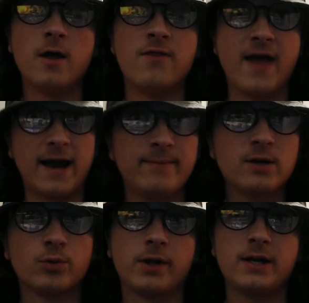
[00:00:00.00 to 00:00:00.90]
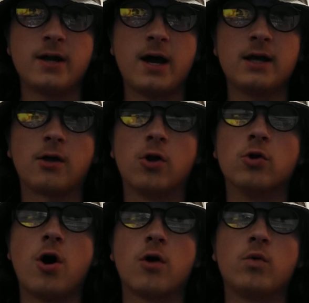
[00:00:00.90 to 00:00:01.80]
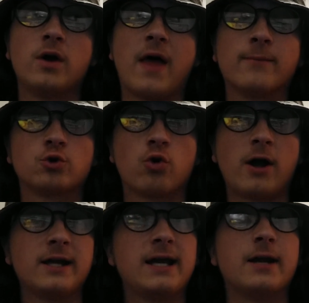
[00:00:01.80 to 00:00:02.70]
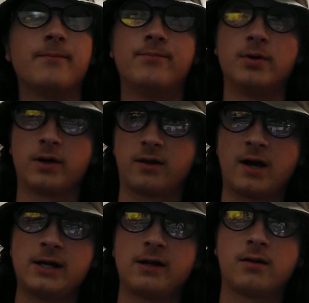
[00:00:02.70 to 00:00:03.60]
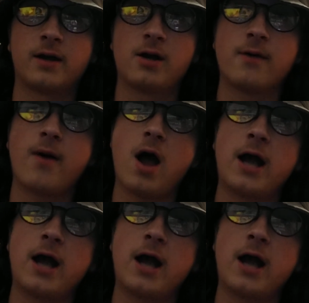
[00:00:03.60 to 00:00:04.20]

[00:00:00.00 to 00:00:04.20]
That'd be really nice, along with I'm trying to get a book signing set up.